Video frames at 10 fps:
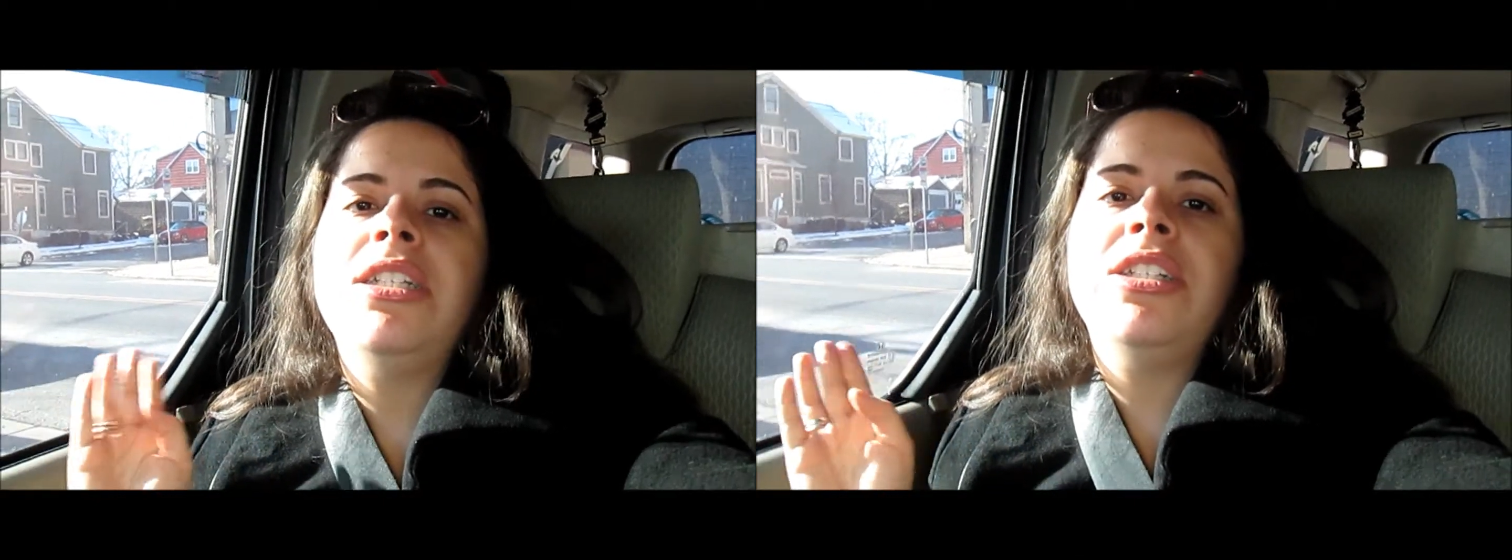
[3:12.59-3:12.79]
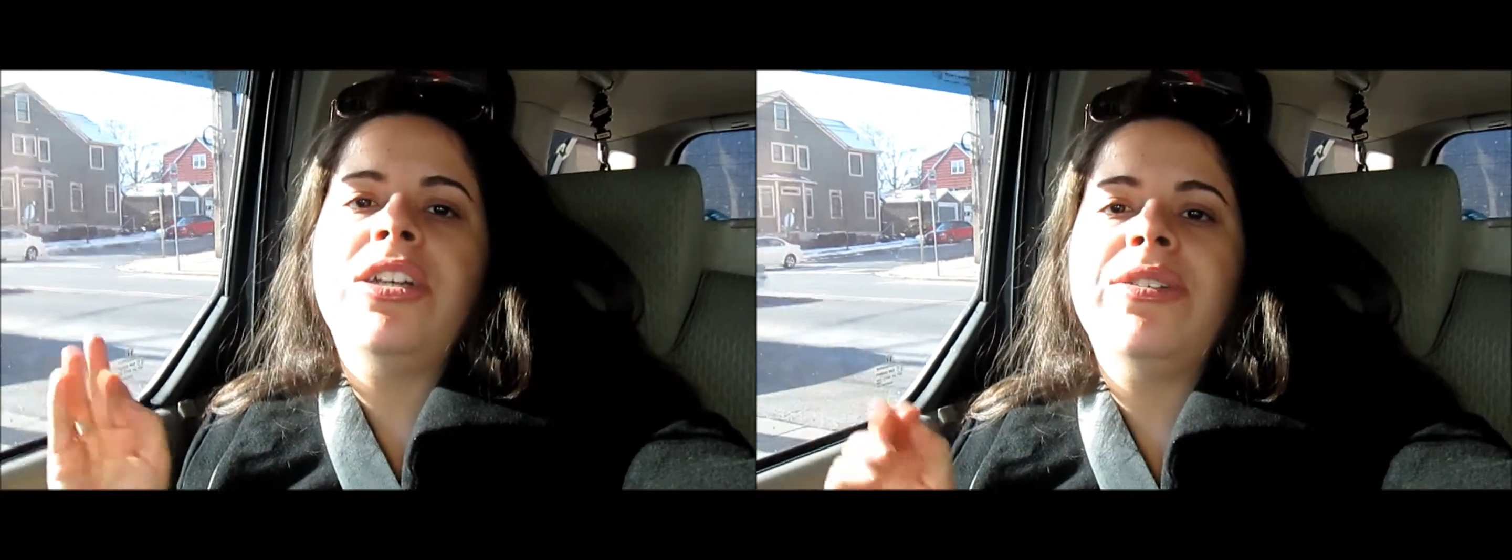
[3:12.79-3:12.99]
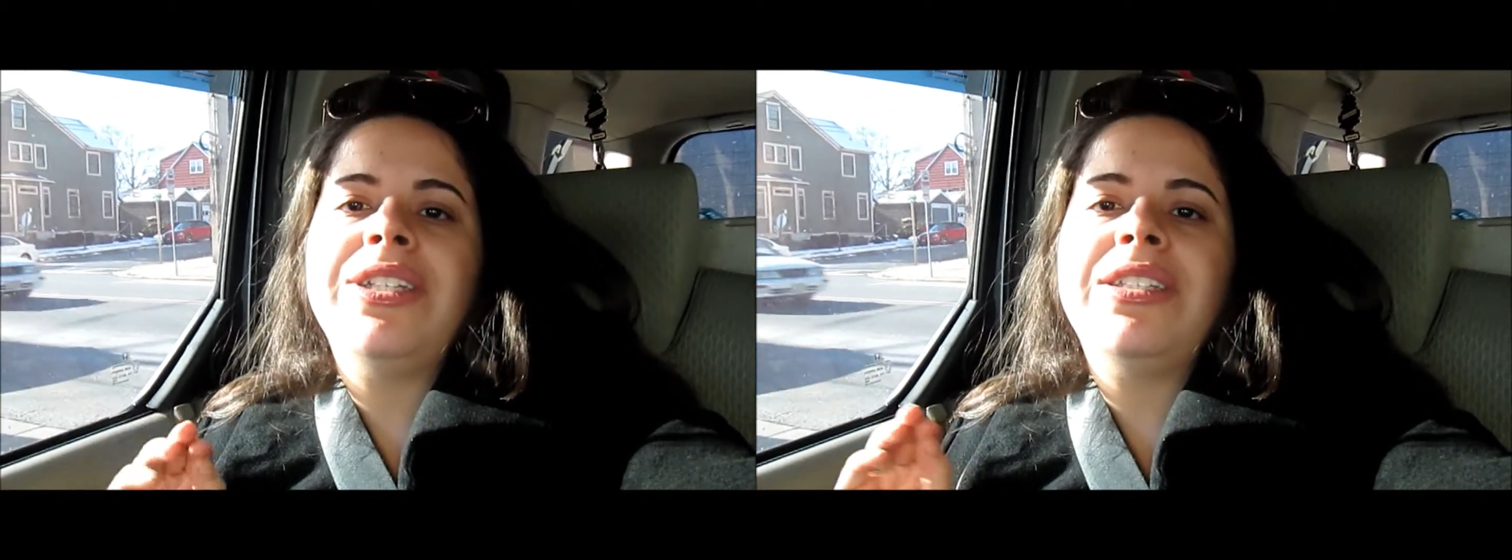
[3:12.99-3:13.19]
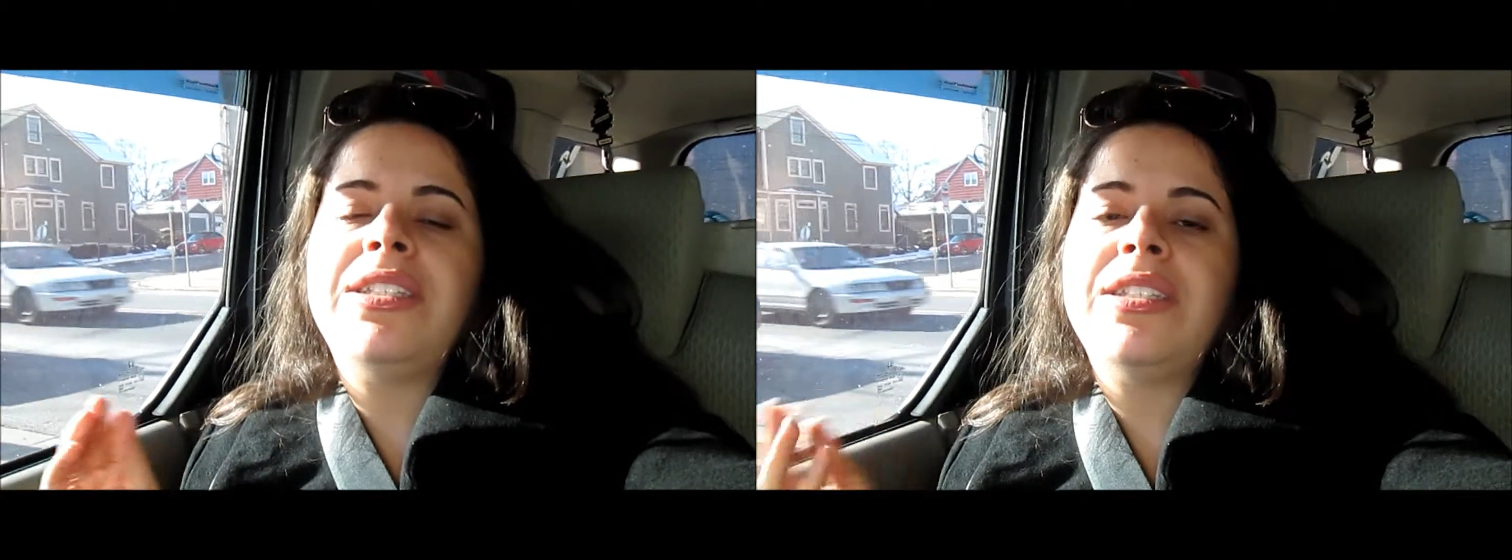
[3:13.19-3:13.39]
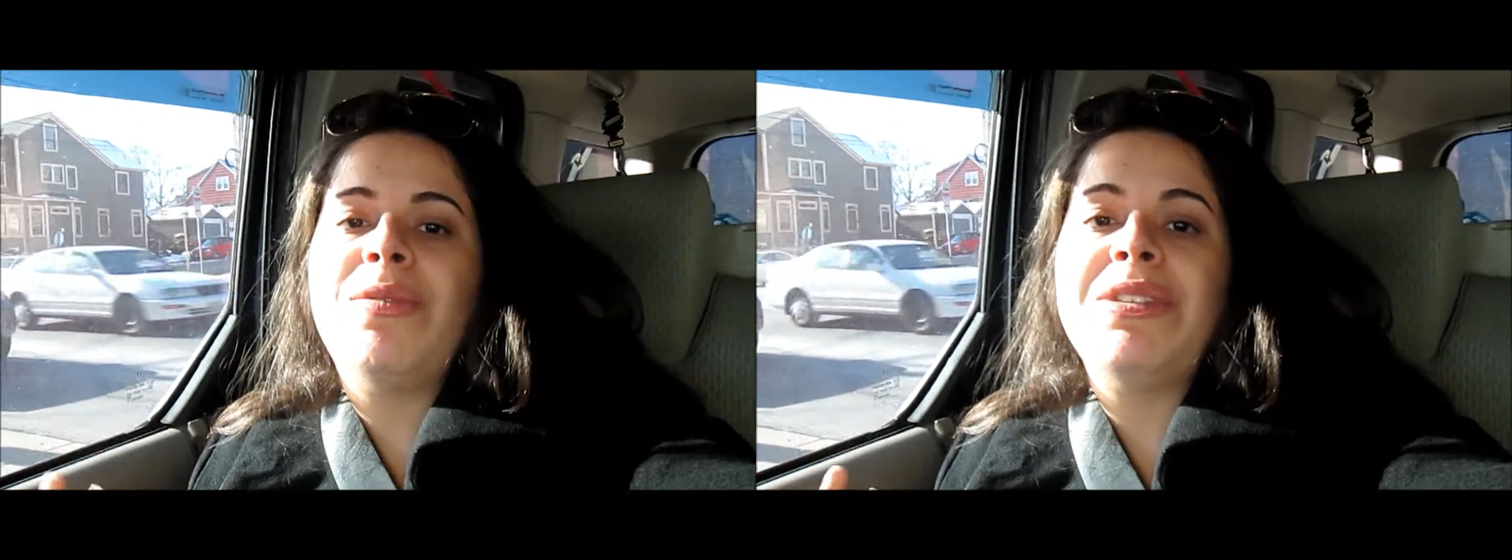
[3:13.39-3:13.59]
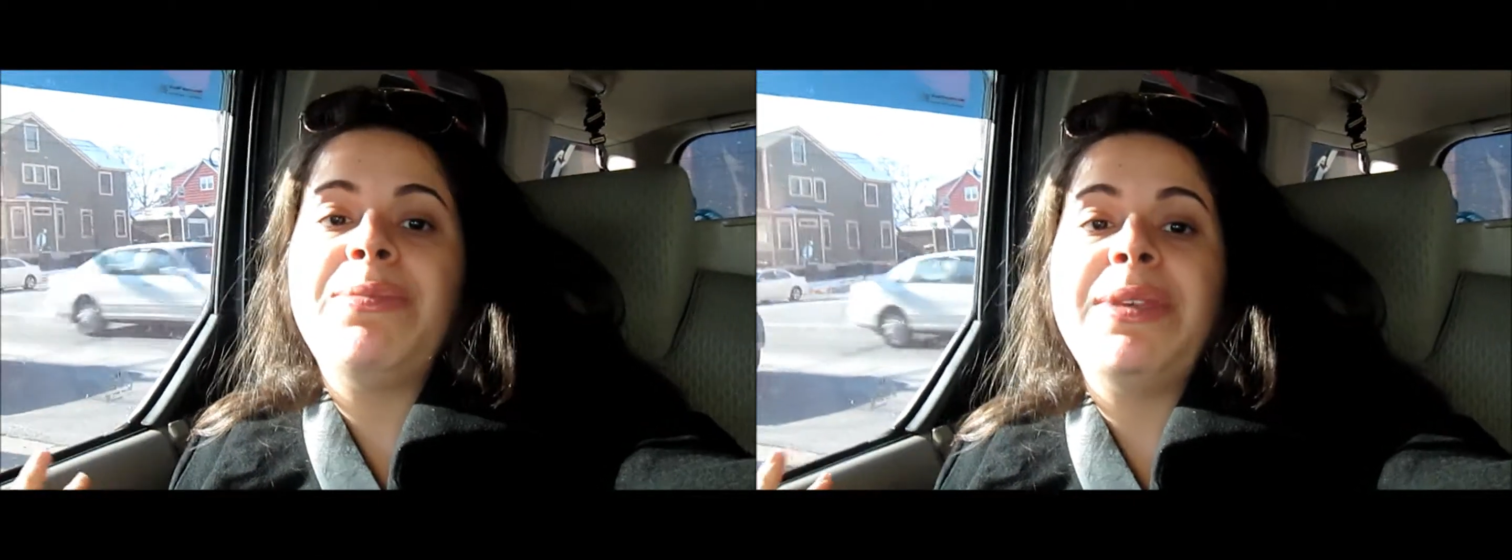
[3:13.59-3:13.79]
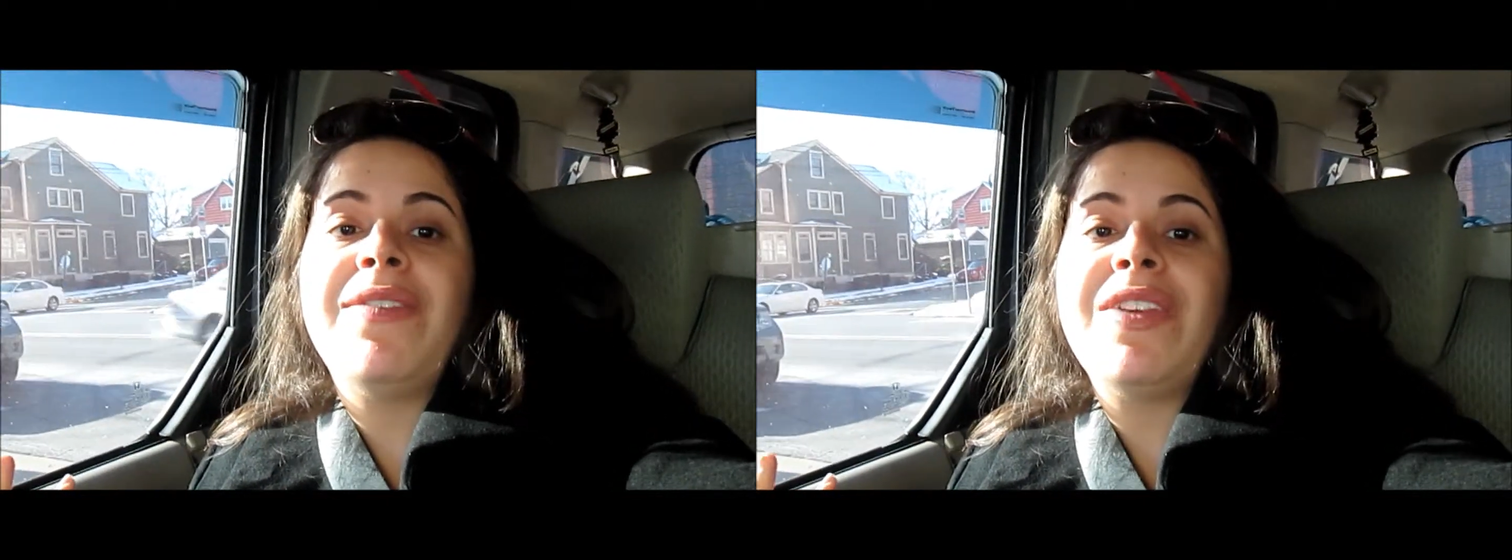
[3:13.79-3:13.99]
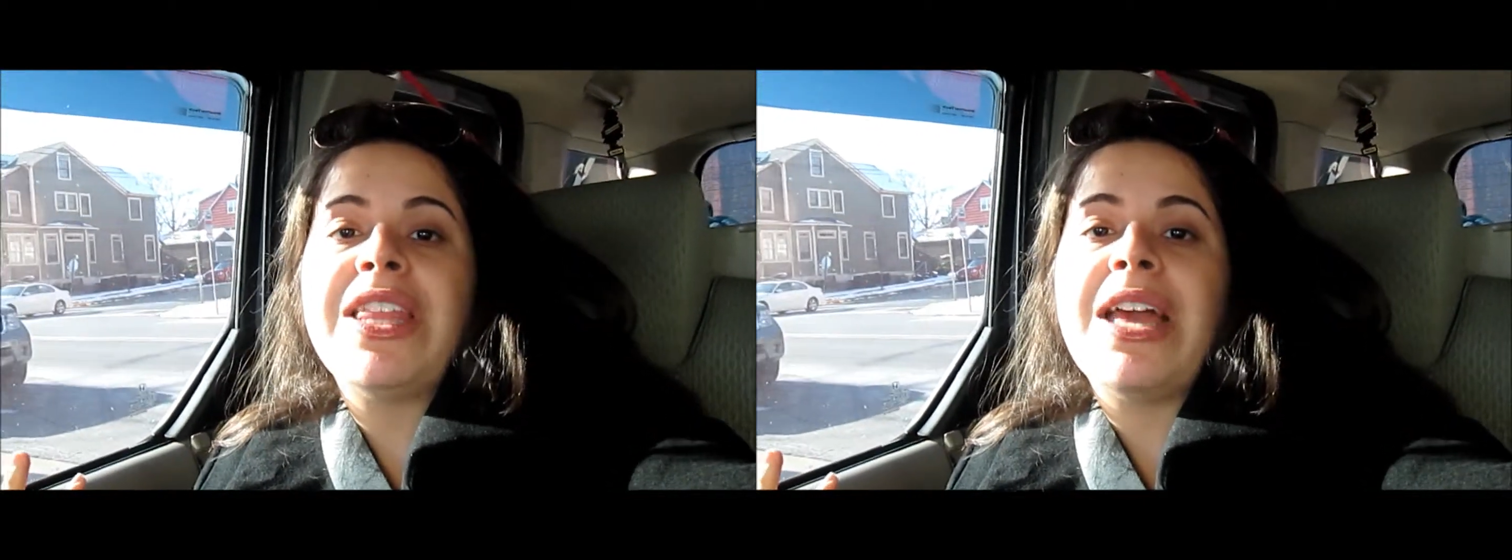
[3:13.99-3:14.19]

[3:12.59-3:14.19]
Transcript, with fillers: you know, is going to be giving